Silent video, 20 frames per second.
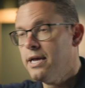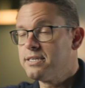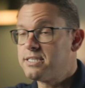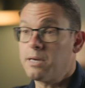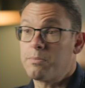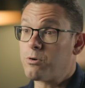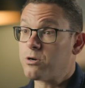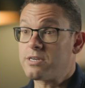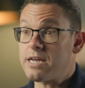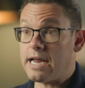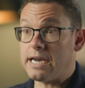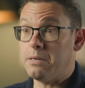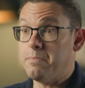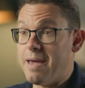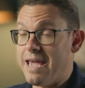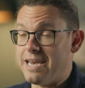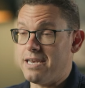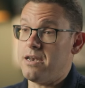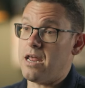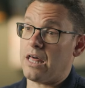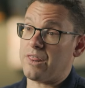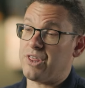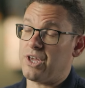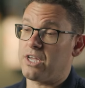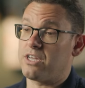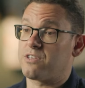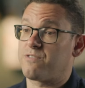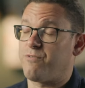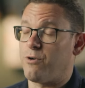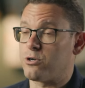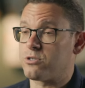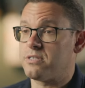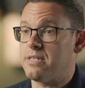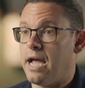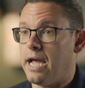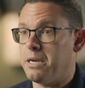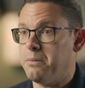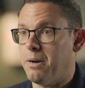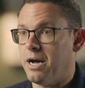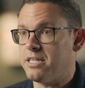Tim Grittani made nothing his first
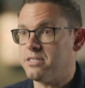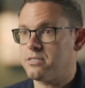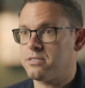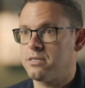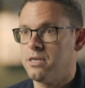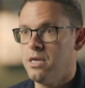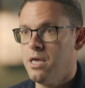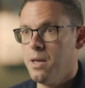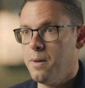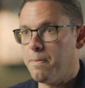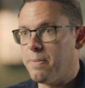9 months.